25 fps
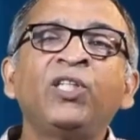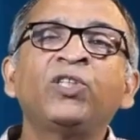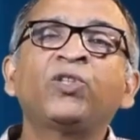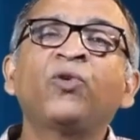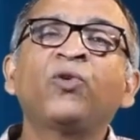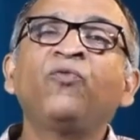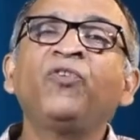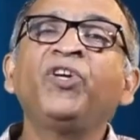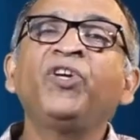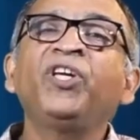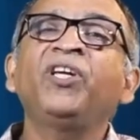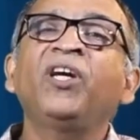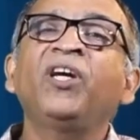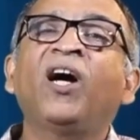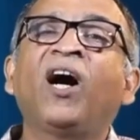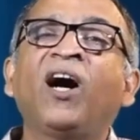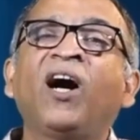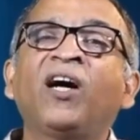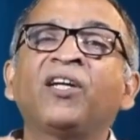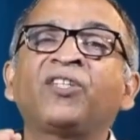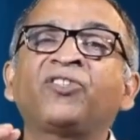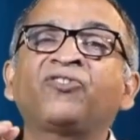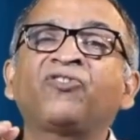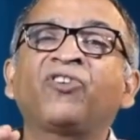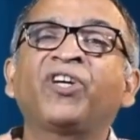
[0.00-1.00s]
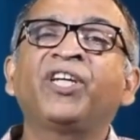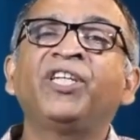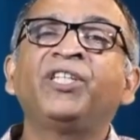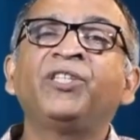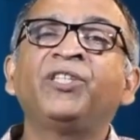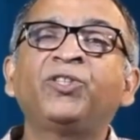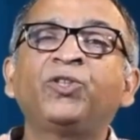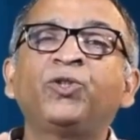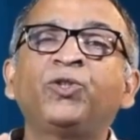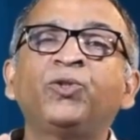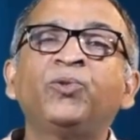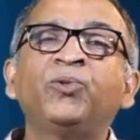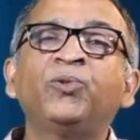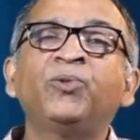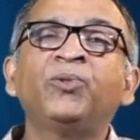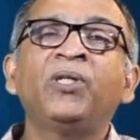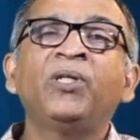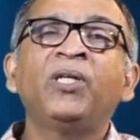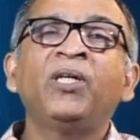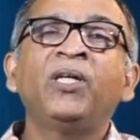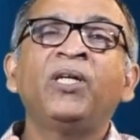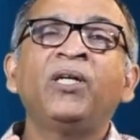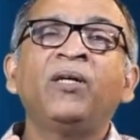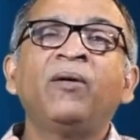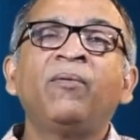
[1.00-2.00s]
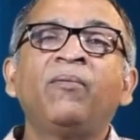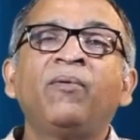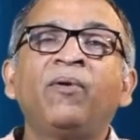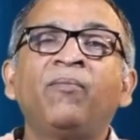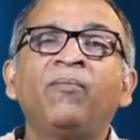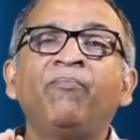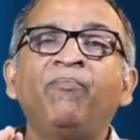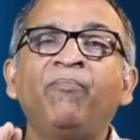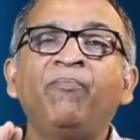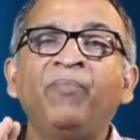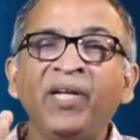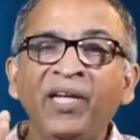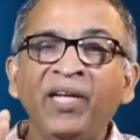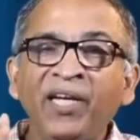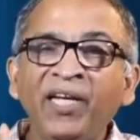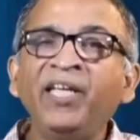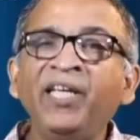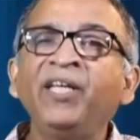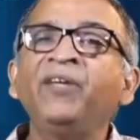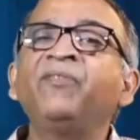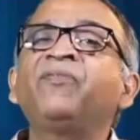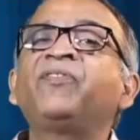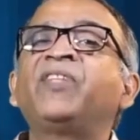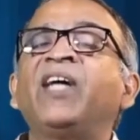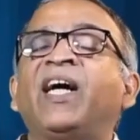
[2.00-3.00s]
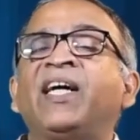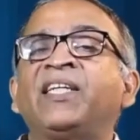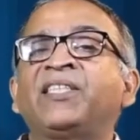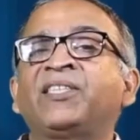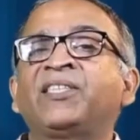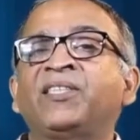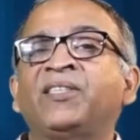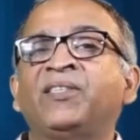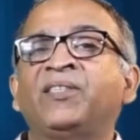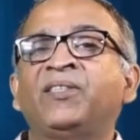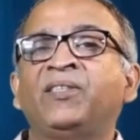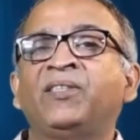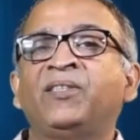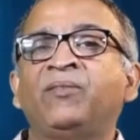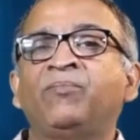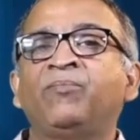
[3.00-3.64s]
So we are trying to believe that,